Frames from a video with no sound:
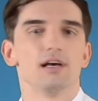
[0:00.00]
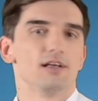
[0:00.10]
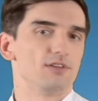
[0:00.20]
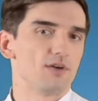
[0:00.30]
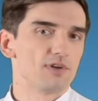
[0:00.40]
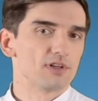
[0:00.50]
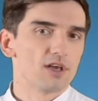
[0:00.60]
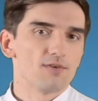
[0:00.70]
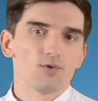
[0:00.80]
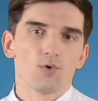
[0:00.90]
They will
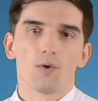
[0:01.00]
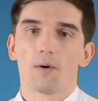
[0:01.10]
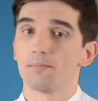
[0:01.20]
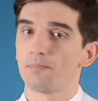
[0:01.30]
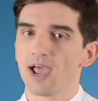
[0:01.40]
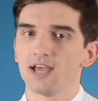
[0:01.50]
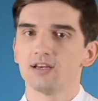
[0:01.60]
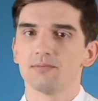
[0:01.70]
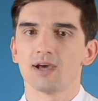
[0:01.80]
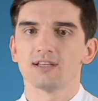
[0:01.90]
give you pain
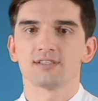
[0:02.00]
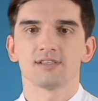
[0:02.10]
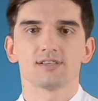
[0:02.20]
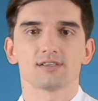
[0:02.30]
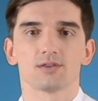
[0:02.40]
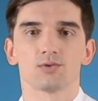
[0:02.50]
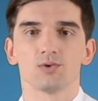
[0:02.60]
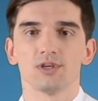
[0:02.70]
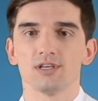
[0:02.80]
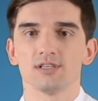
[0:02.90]
medicines to
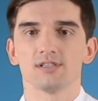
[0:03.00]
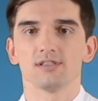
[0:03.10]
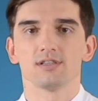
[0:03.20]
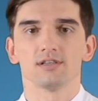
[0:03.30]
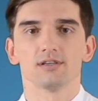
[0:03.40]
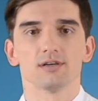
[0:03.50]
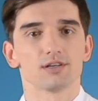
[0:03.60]
ease the